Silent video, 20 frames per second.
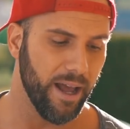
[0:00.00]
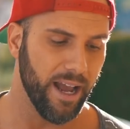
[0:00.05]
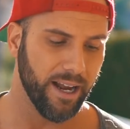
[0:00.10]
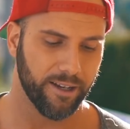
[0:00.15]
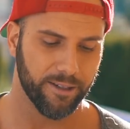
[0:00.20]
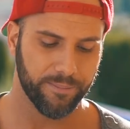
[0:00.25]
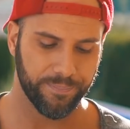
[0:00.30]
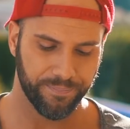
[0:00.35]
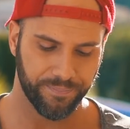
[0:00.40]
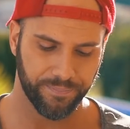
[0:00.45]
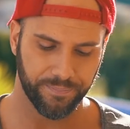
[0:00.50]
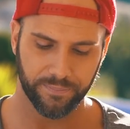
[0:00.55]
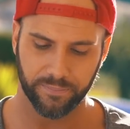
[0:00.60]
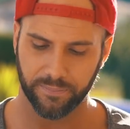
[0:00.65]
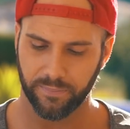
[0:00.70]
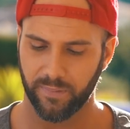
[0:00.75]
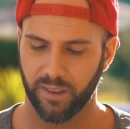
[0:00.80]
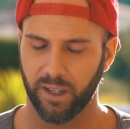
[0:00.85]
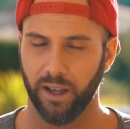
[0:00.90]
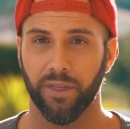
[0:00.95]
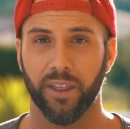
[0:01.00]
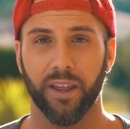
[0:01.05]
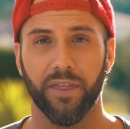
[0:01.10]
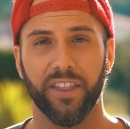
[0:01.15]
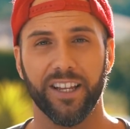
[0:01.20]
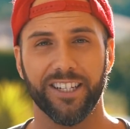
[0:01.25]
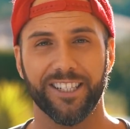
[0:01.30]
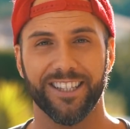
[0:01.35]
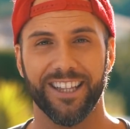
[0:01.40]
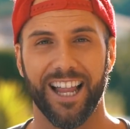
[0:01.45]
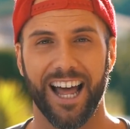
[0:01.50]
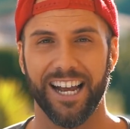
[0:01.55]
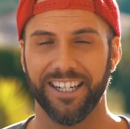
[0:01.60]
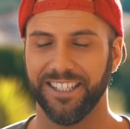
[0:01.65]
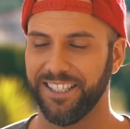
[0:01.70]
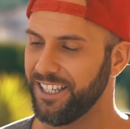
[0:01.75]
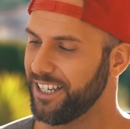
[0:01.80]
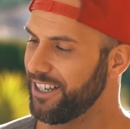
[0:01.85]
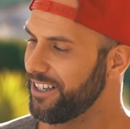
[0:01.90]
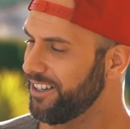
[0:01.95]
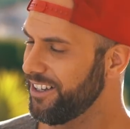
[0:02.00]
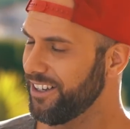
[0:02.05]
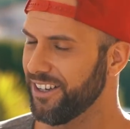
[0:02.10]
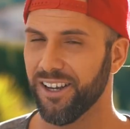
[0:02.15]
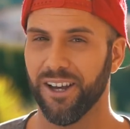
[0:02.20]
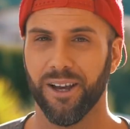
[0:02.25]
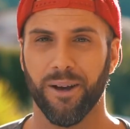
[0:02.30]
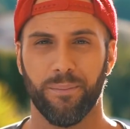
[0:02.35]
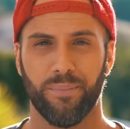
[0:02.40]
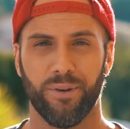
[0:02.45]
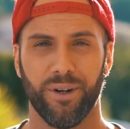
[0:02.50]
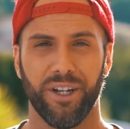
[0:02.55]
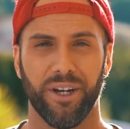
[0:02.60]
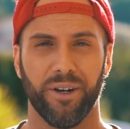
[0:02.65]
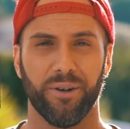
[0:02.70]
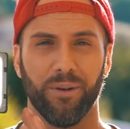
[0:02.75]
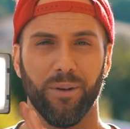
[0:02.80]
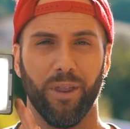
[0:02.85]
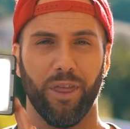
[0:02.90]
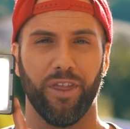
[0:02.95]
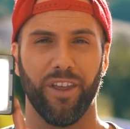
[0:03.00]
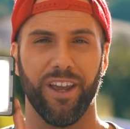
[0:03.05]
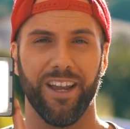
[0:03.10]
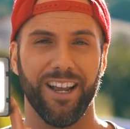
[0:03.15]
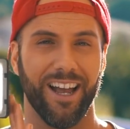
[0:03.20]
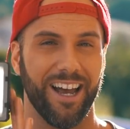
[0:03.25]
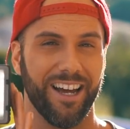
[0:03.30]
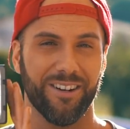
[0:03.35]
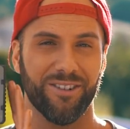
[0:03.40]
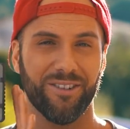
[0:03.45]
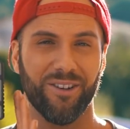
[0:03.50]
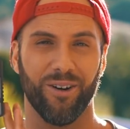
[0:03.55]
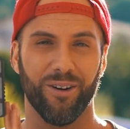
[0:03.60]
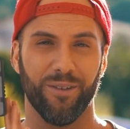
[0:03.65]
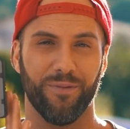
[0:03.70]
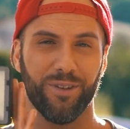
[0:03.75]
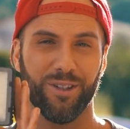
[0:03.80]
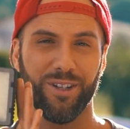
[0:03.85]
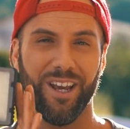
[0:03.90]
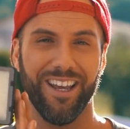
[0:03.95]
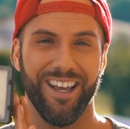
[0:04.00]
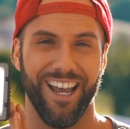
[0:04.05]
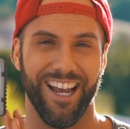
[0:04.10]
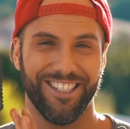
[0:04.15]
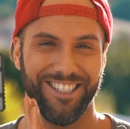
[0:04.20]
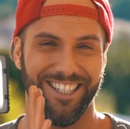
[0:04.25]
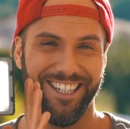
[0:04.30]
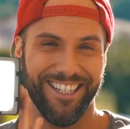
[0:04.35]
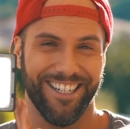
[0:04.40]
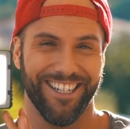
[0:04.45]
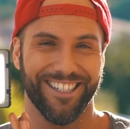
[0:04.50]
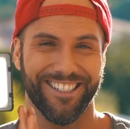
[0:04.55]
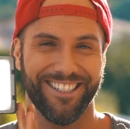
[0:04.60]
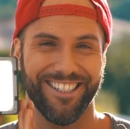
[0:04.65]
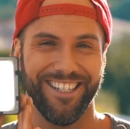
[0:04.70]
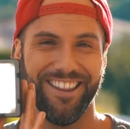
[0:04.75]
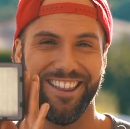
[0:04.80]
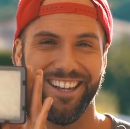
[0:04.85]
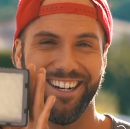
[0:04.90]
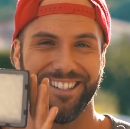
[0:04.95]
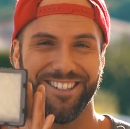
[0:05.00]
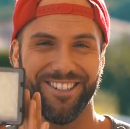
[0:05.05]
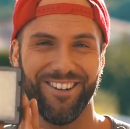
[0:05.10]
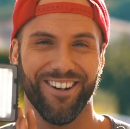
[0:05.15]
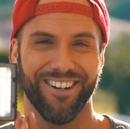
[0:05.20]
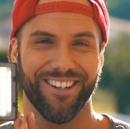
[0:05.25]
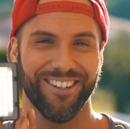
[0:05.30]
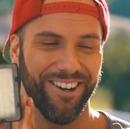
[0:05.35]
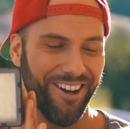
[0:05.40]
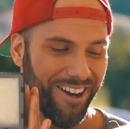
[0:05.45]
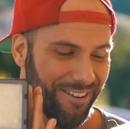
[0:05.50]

bag. And this light here, pretty cool thing. I don't know if you actually can see that it's on and